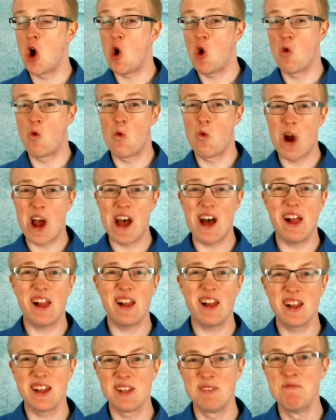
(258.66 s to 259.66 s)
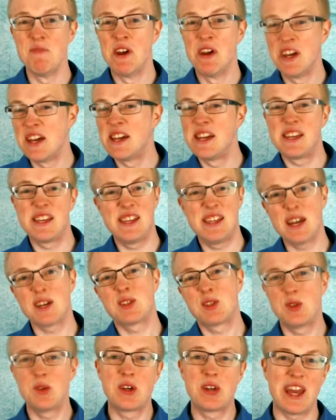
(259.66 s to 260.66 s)
Well, yes
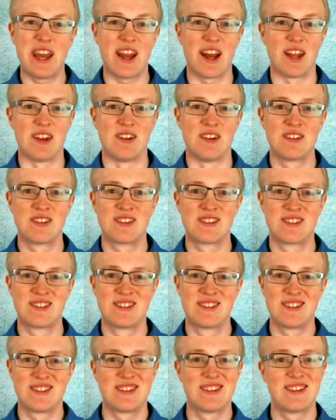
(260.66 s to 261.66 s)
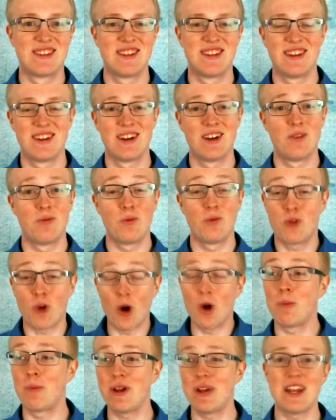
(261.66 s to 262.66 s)
you can. We've
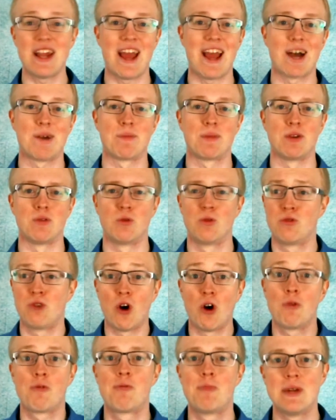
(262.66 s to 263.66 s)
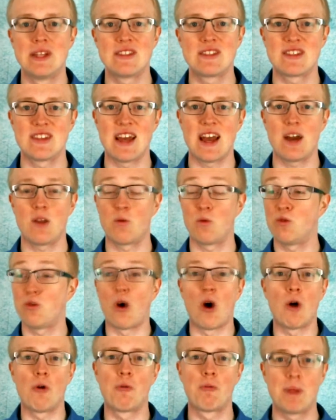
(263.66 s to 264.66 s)
all been happy, we've all been sad, we've
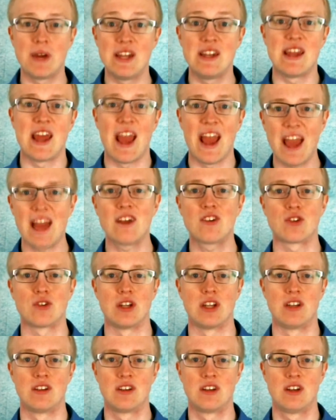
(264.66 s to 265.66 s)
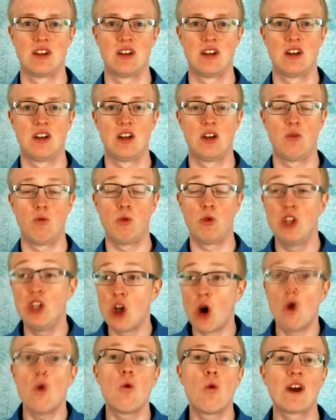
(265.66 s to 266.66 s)
all been angry. We
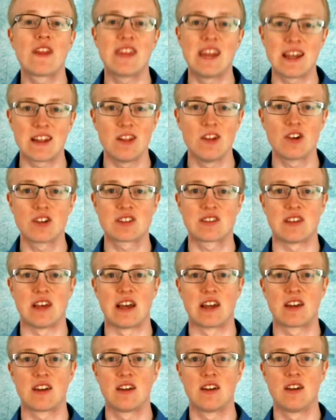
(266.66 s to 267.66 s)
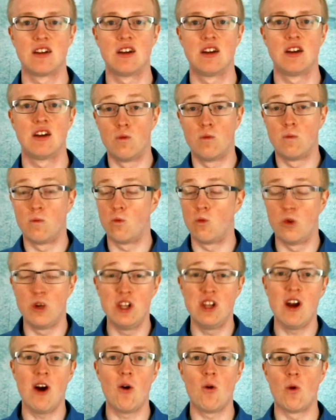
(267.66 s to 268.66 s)
know what that looks like. We
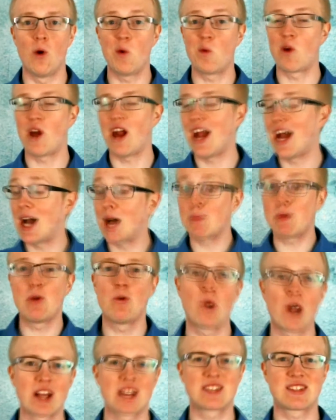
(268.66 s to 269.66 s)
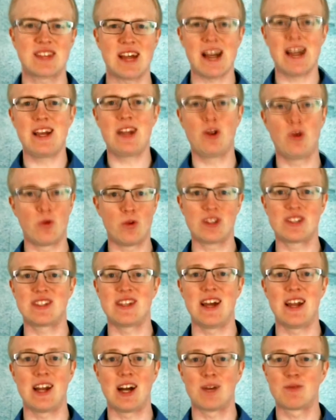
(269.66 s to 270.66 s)
know when we're happy, we're excited, we
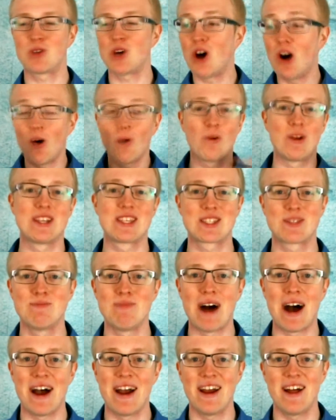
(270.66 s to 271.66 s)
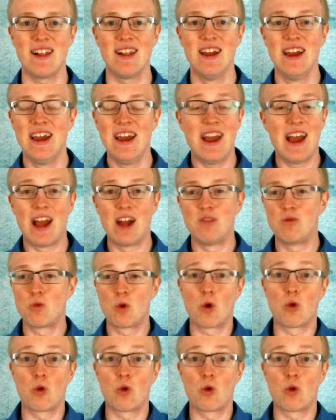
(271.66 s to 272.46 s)
stand out tall, we smile, and